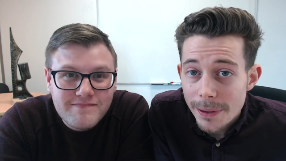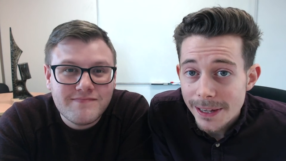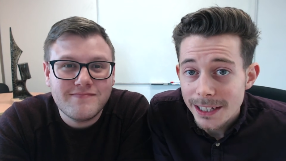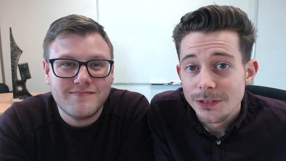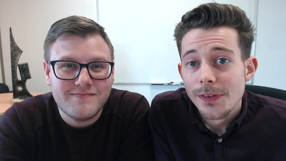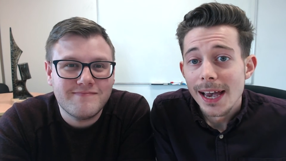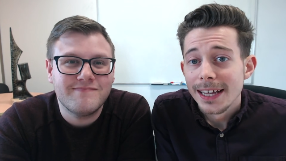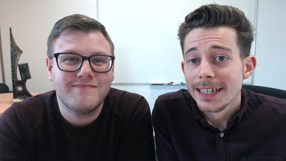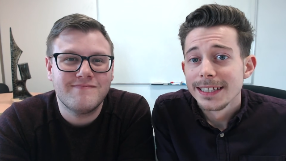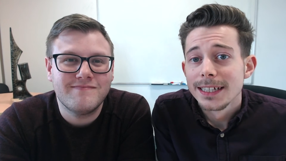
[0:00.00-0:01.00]
Speaker 1: picks for
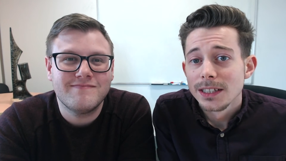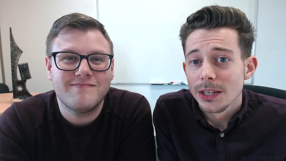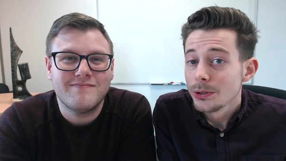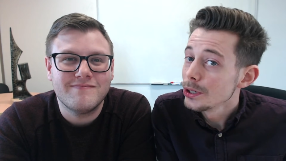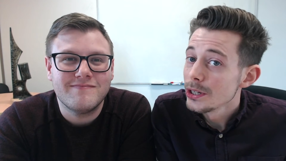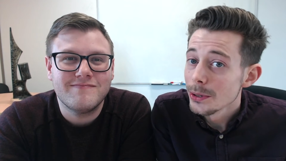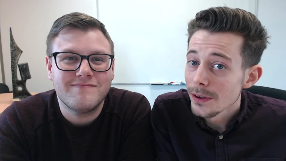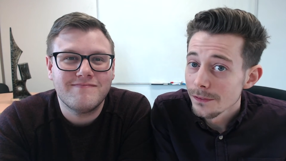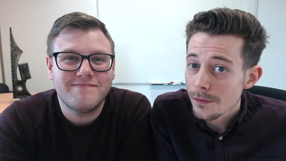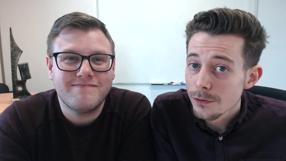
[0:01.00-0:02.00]
editing so you can do
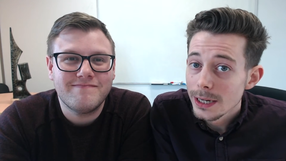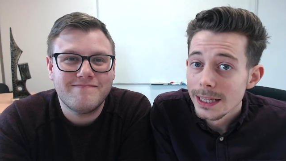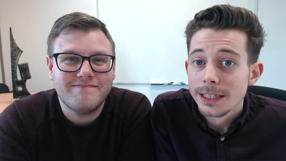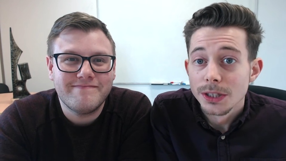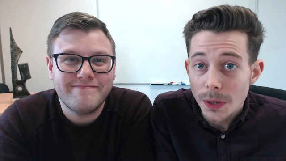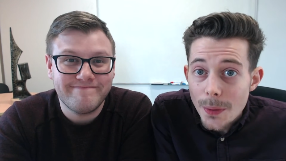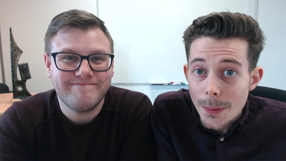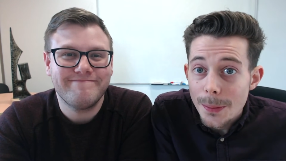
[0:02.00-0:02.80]
it for free too.